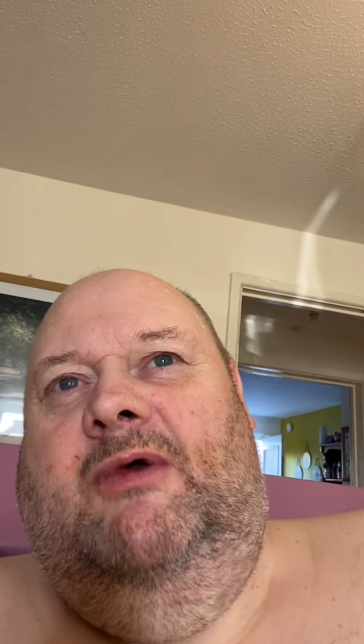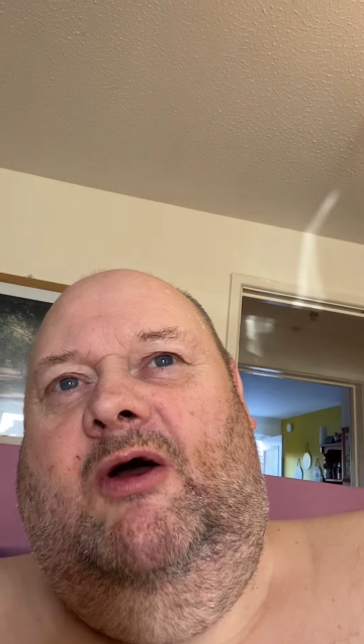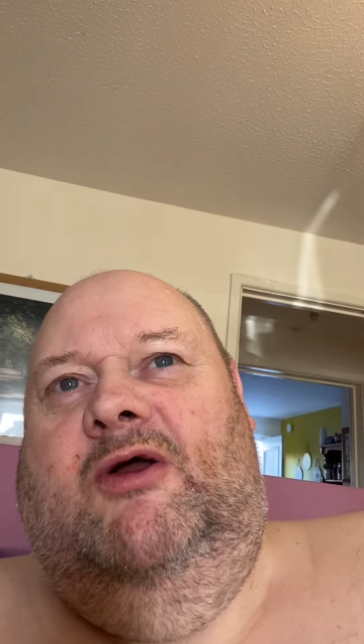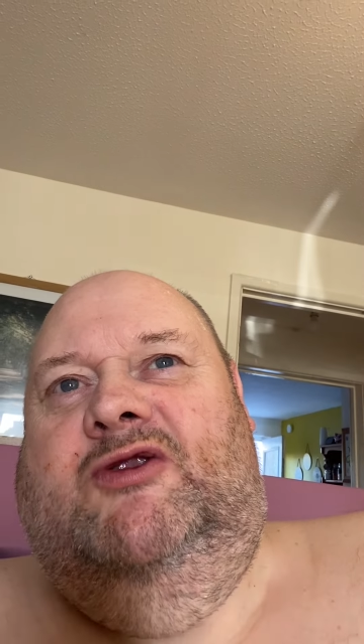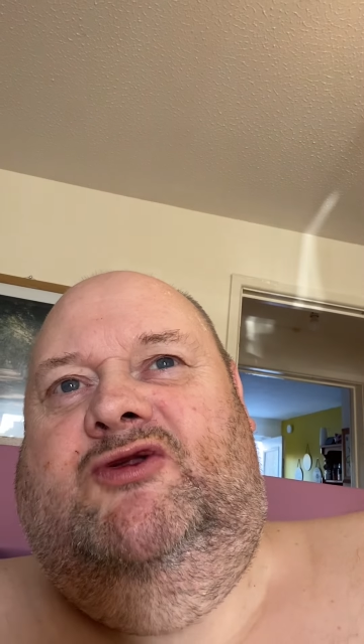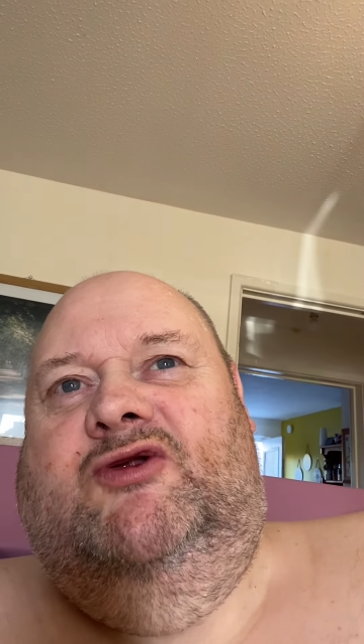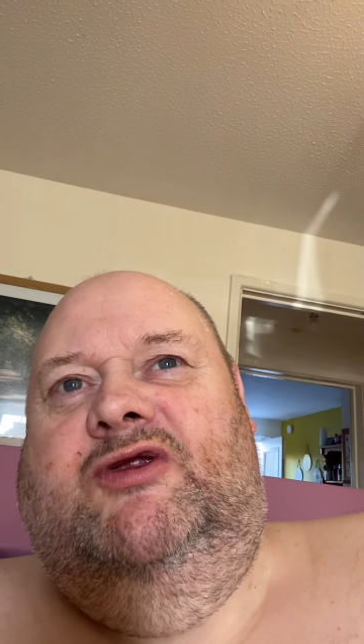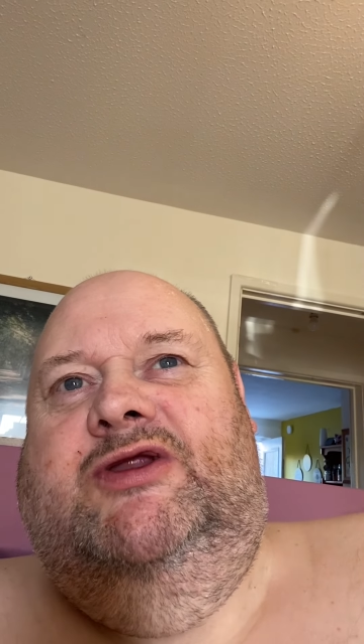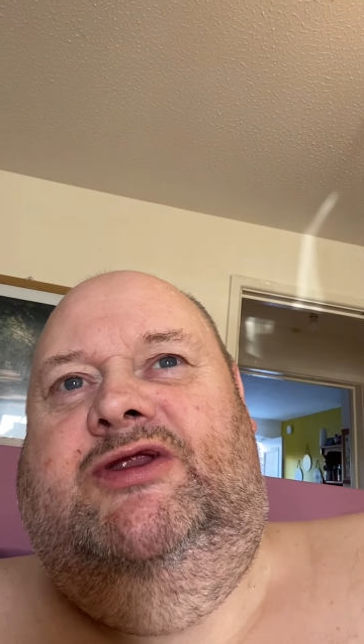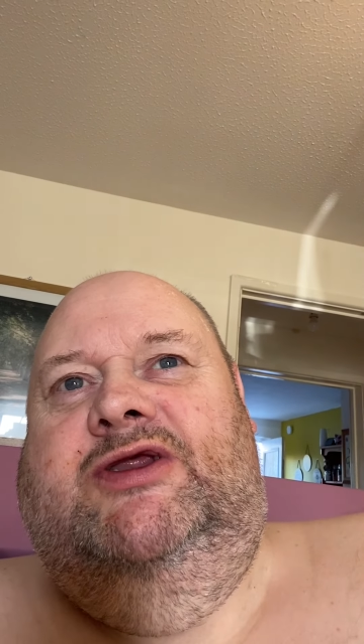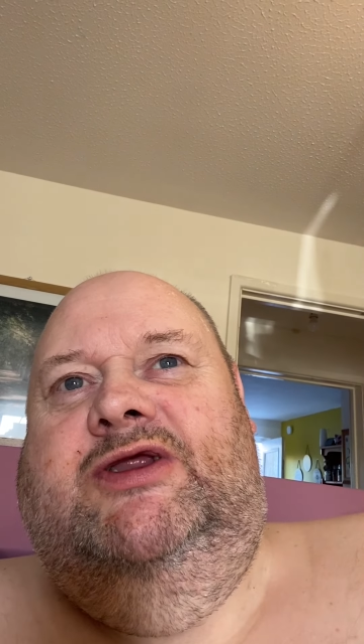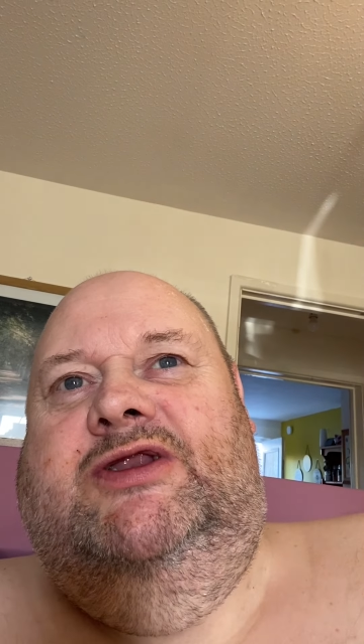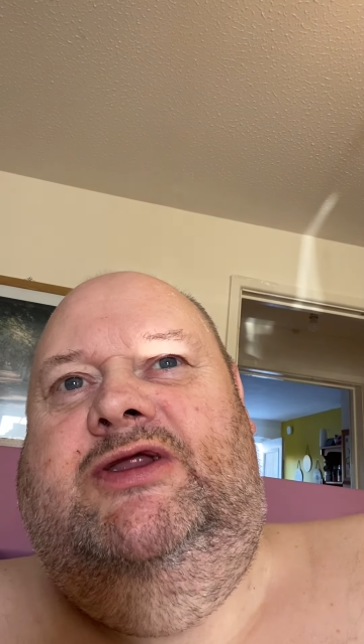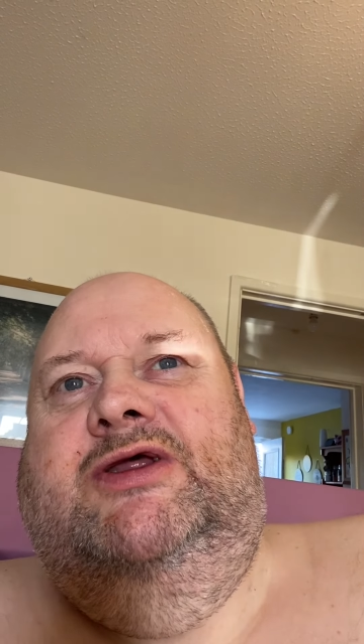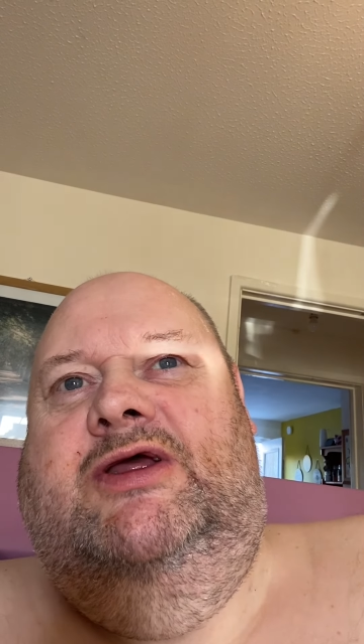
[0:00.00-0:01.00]
I
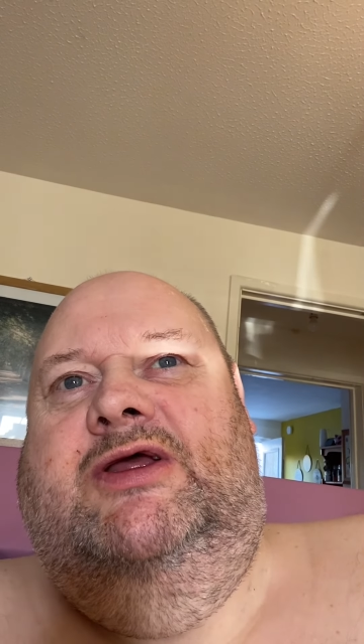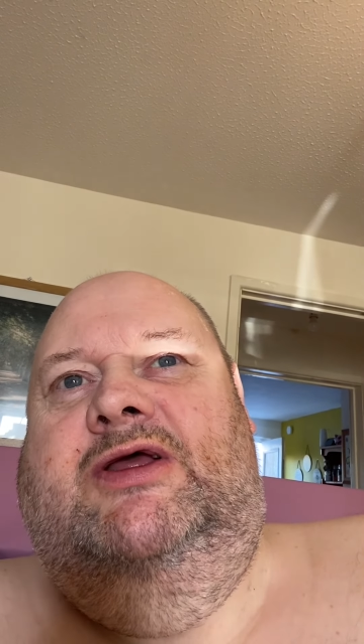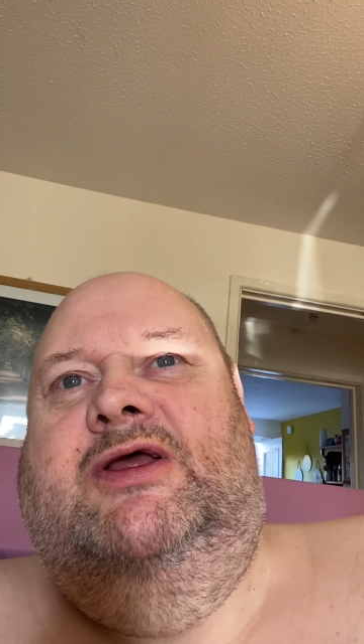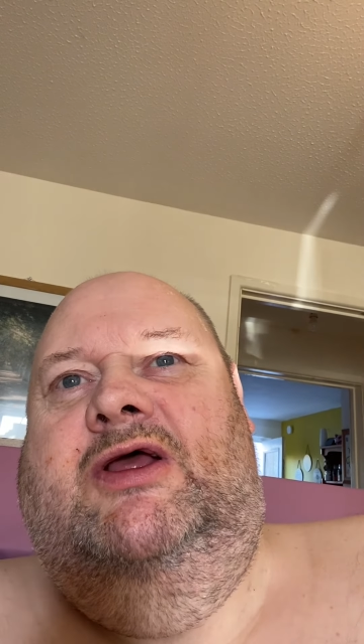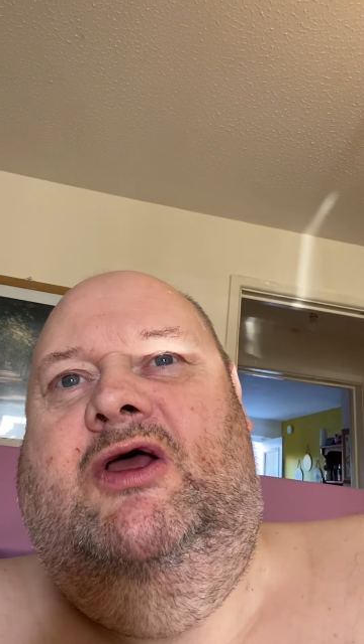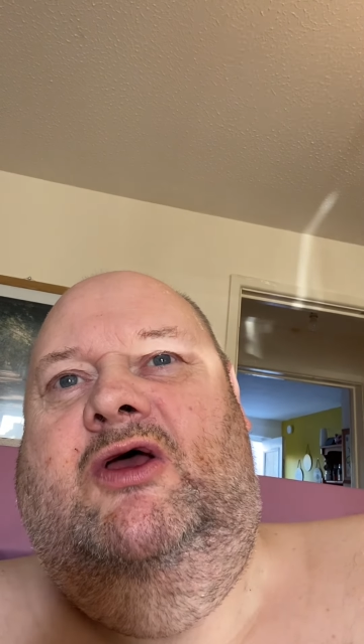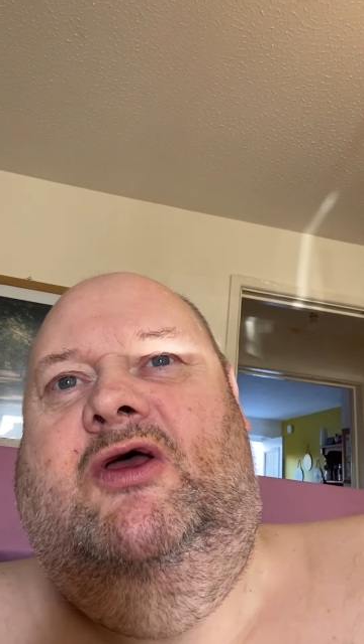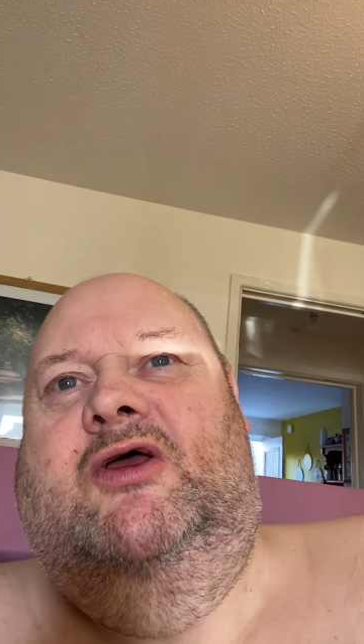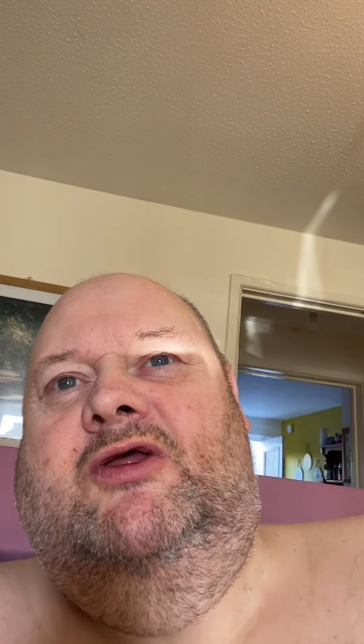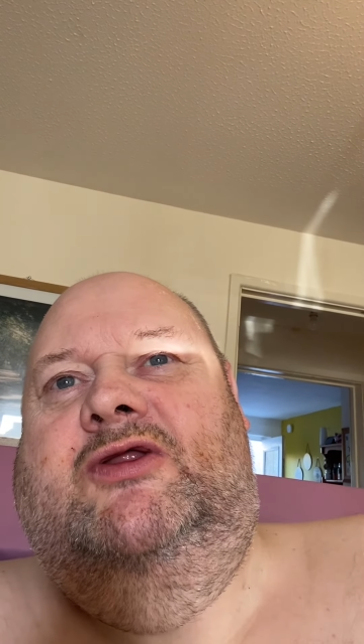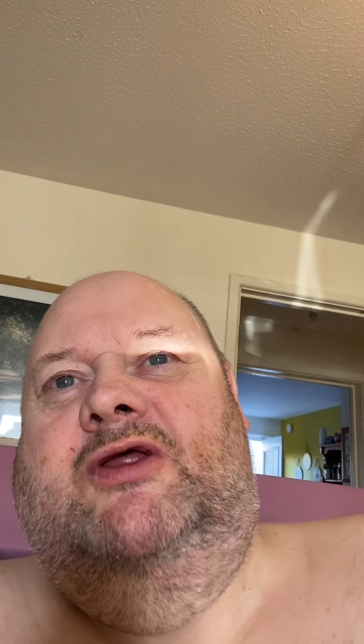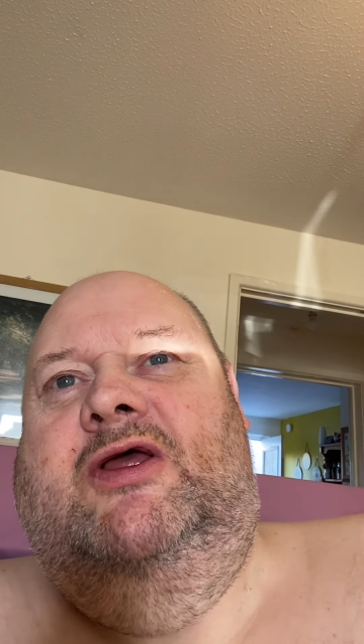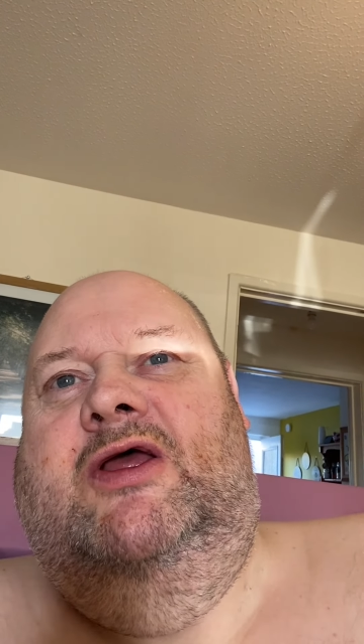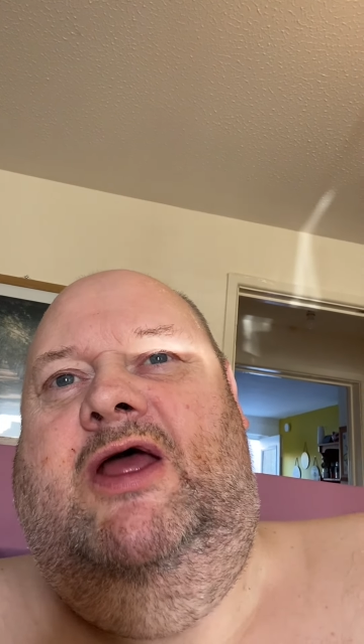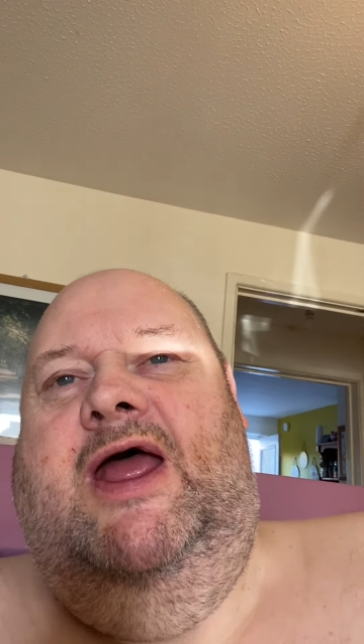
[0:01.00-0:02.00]
treated her
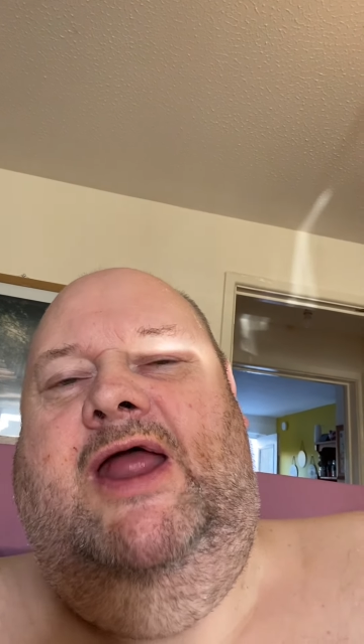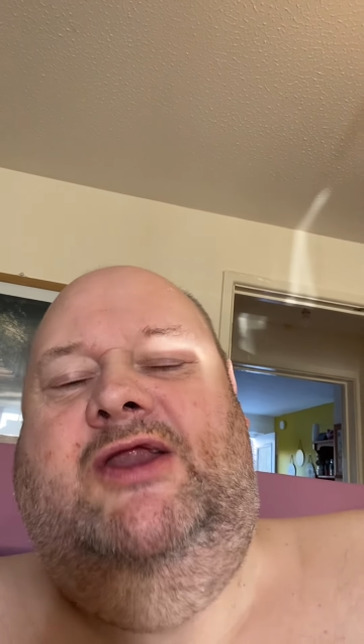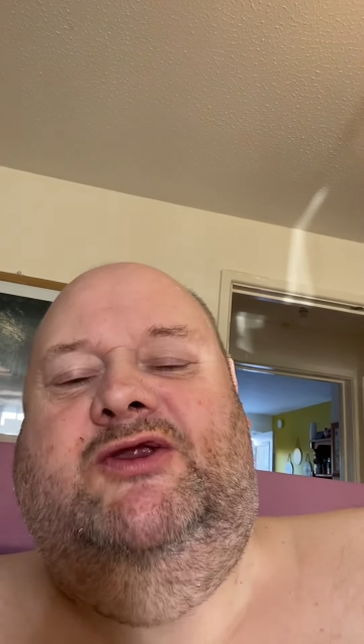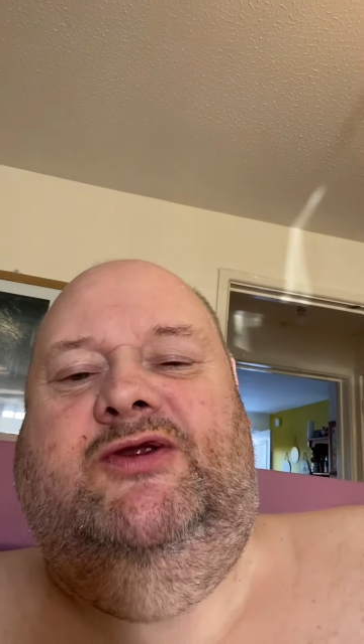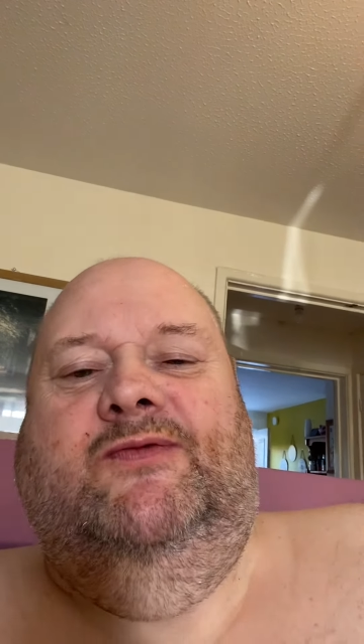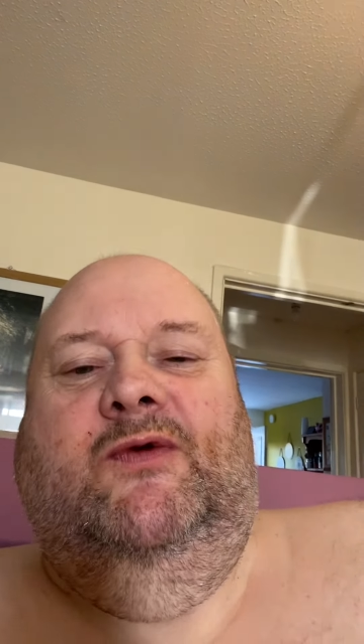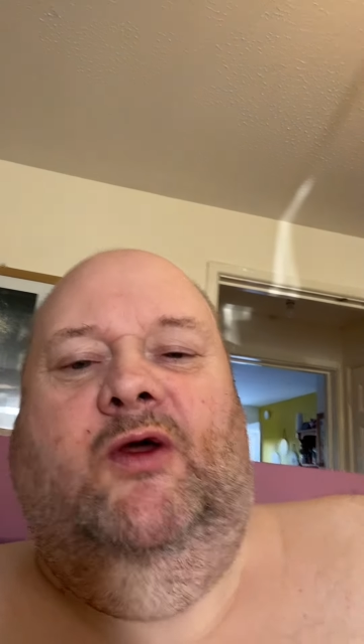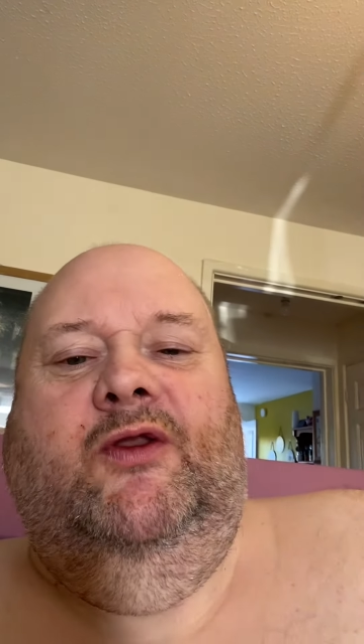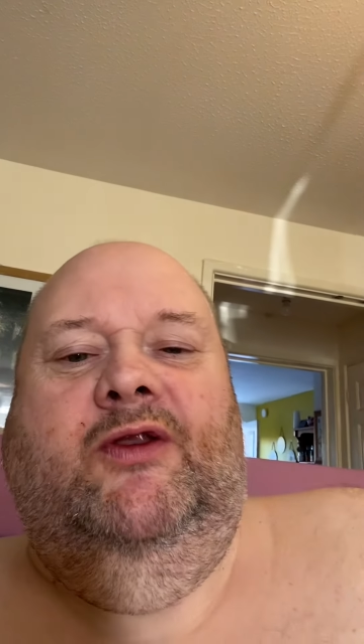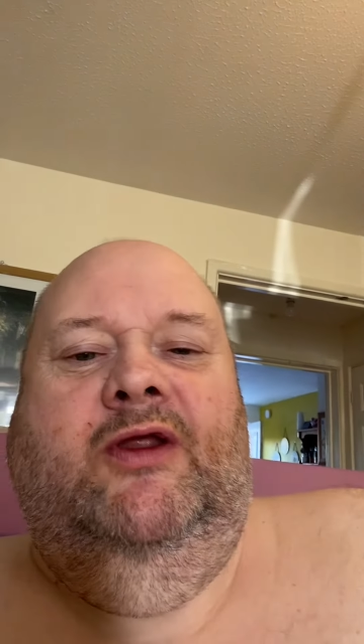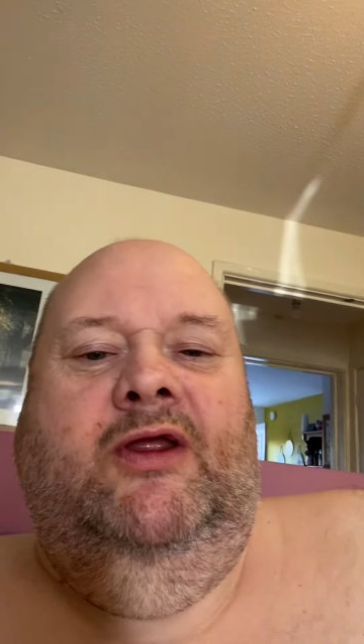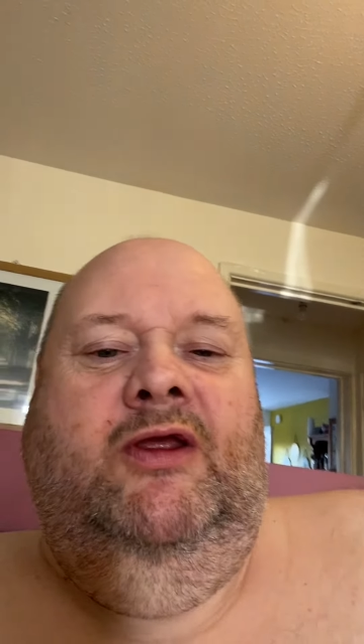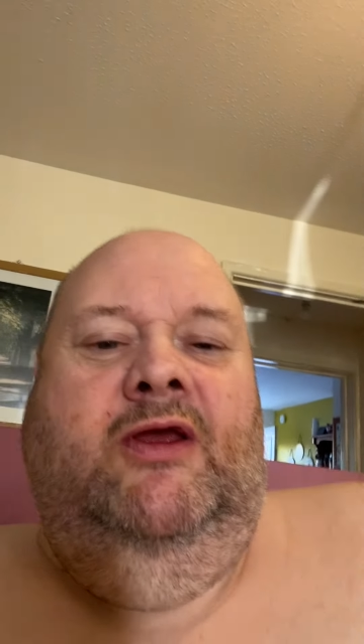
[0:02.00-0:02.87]
and Siobhan,